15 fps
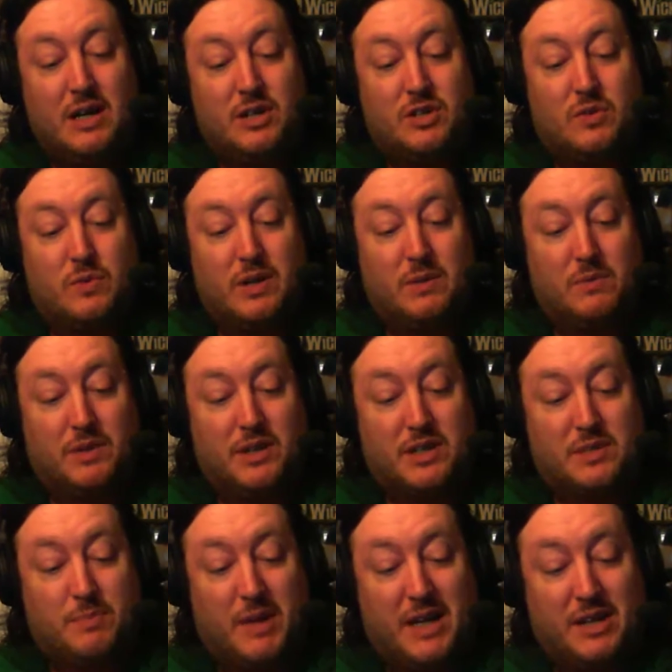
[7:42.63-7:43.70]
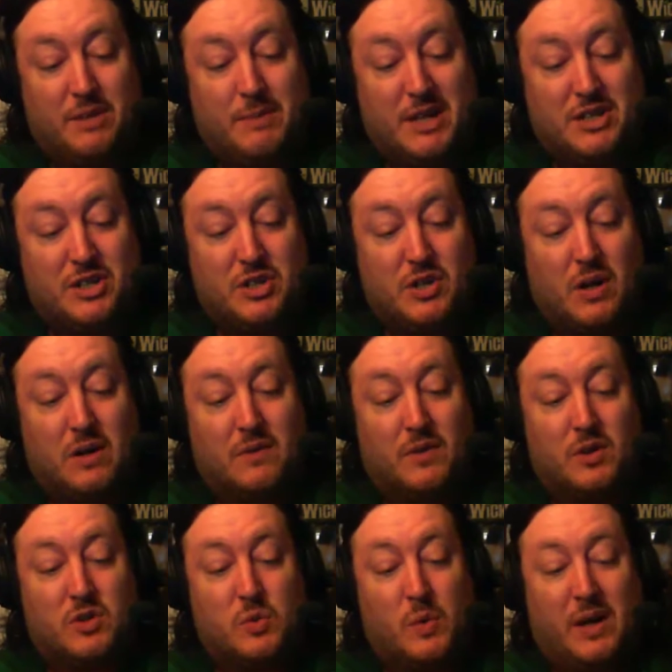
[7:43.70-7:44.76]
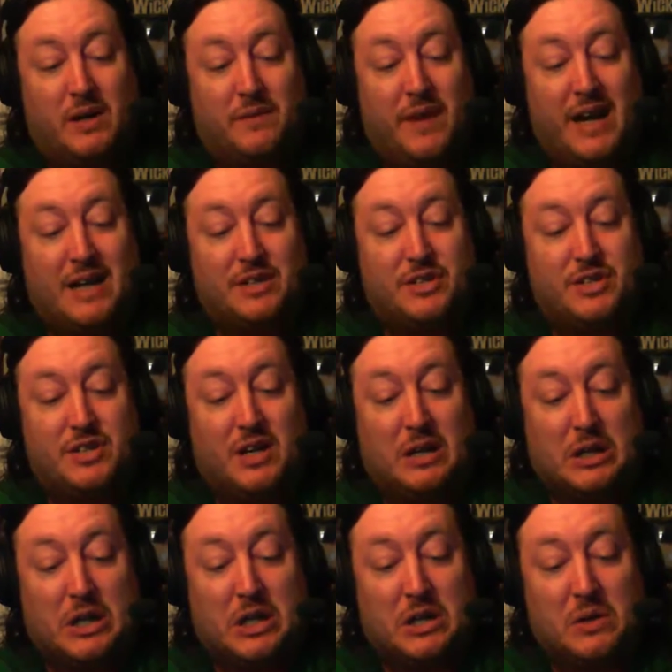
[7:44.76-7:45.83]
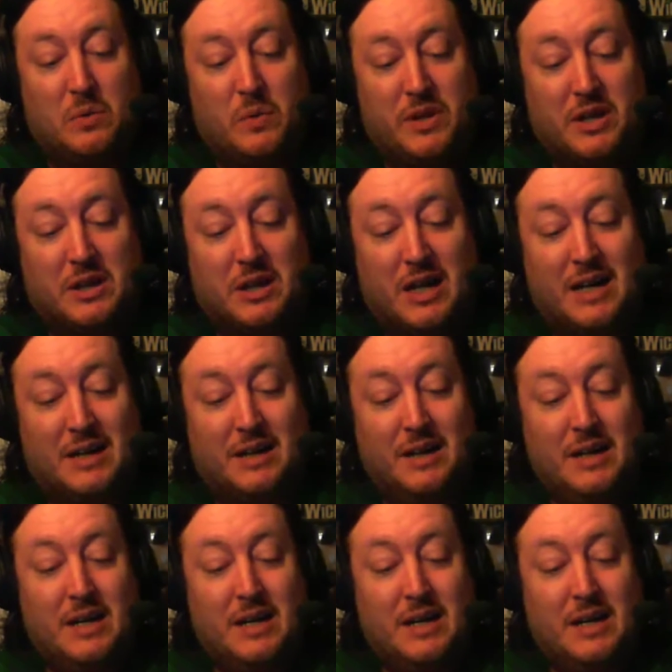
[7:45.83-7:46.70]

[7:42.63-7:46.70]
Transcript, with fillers: Screen will display the message over 12S along with a clock